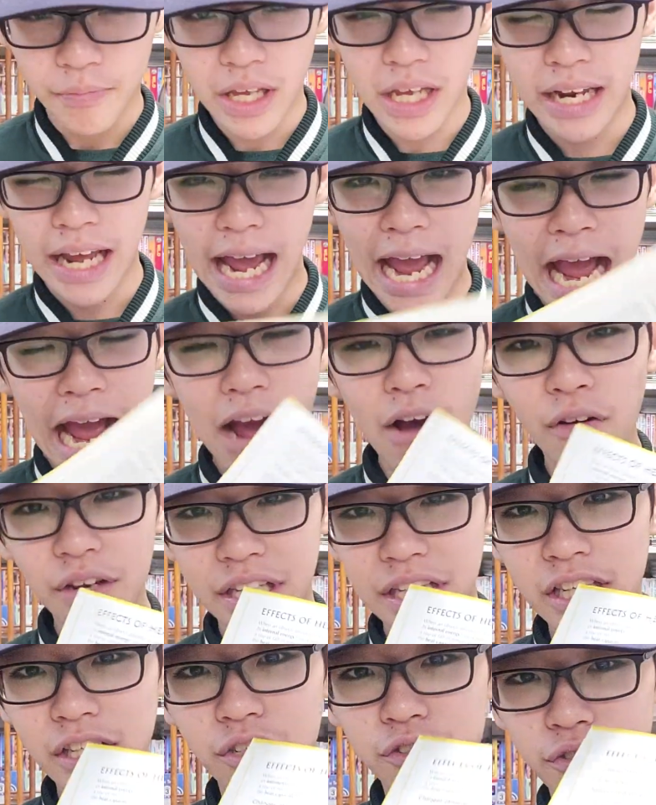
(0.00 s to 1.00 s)
And how
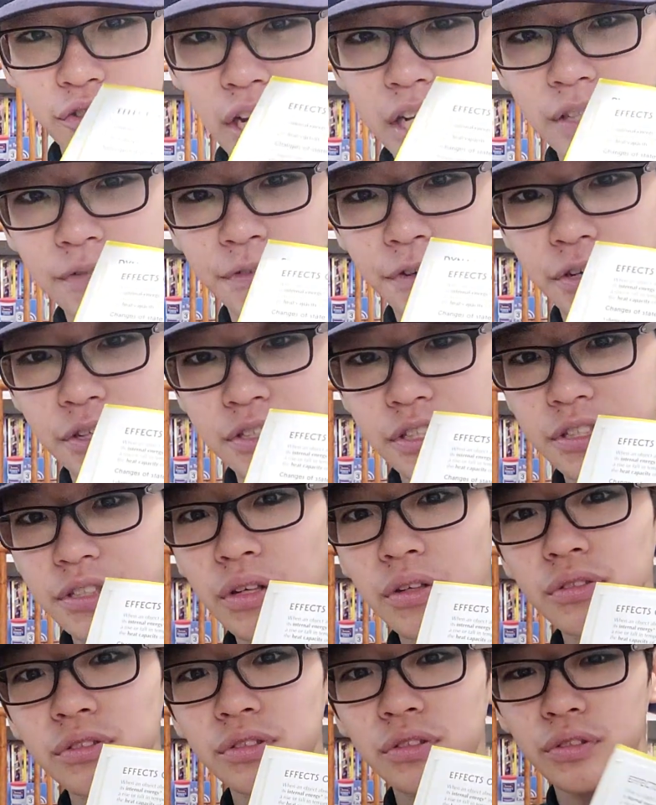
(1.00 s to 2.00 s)
heat transfers is
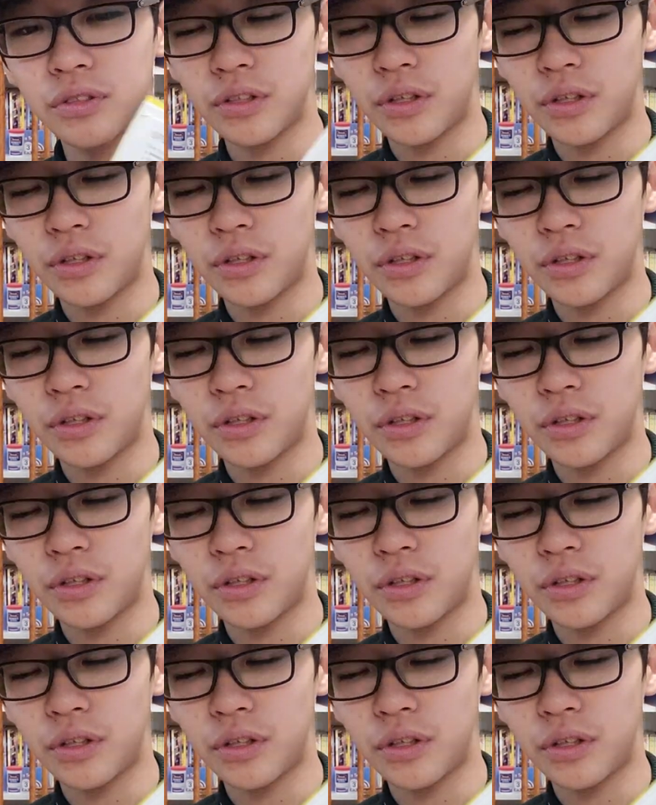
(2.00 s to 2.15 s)
also